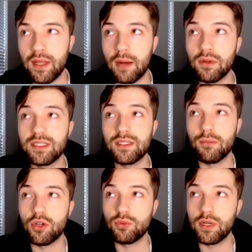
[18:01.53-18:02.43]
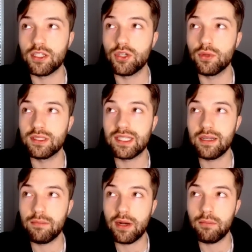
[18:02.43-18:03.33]
I want to see some all 22 on
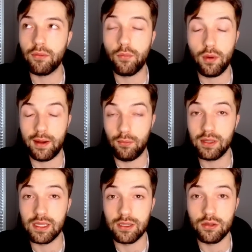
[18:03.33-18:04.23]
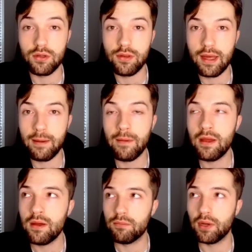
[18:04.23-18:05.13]
Sidney Brown before I really do that.
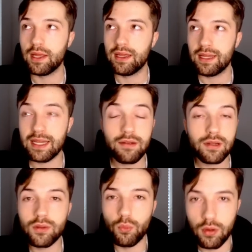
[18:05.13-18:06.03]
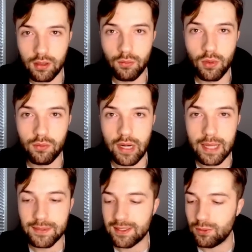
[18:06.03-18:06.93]
But even in the one-on-one
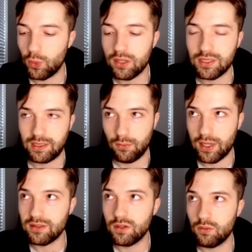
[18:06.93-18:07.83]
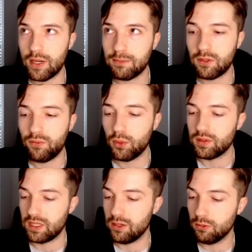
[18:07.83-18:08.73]
reps, as well as like the red zone reps for the
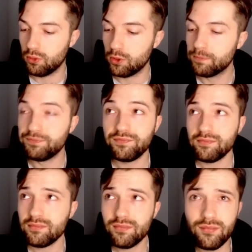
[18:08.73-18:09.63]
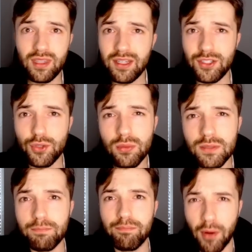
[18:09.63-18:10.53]
Senior Bowl, dude was
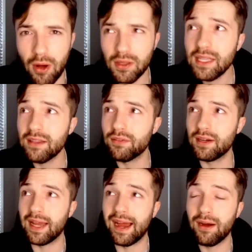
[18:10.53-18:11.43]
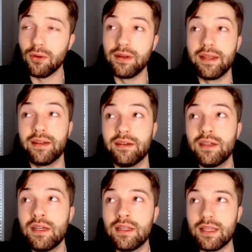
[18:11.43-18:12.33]
bawling the fuck out. And
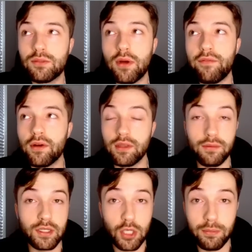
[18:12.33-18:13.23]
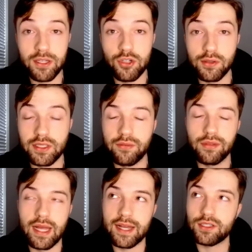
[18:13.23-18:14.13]
that's where I fell in love with Kirby Joseph
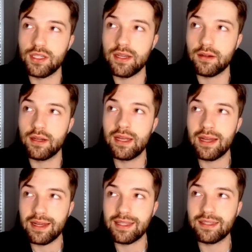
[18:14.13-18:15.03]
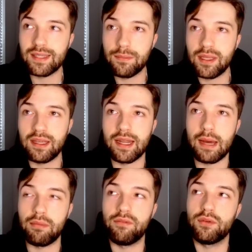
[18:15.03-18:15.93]
last year. I think the same thing could
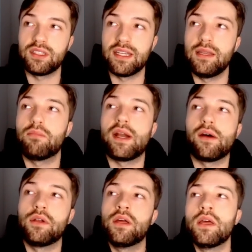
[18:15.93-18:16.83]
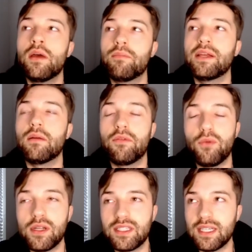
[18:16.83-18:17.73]
happen for Sidney Brown. Pick number
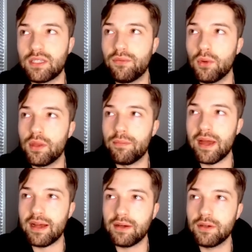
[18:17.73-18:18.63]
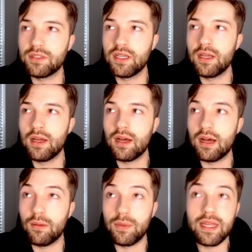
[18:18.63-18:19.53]
46 for the Packers.
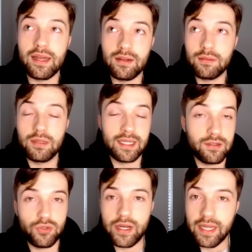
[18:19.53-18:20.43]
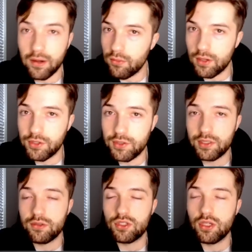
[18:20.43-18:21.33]
We ended up, again, trading Aaron
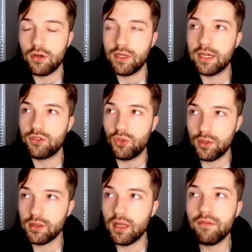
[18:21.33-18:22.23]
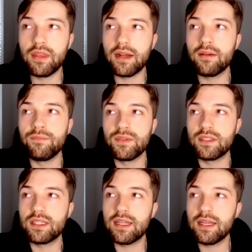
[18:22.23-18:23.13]
Rodgers. So you got Jordan Love there
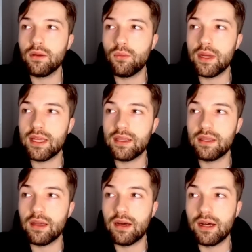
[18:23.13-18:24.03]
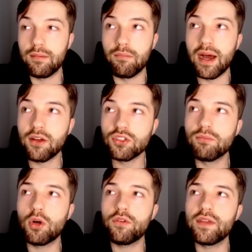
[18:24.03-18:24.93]
sitting with Myles
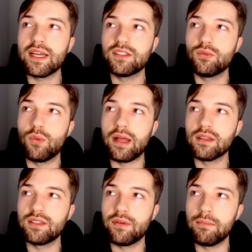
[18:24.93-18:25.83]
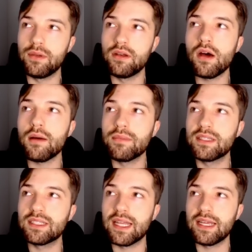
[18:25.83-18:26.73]
Murphy, as well as, if I'm not
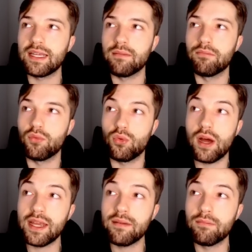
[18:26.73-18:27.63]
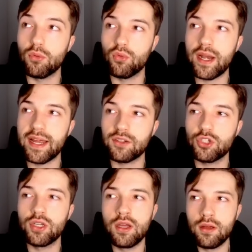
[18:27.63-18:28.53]
mistaken, Brian Branch.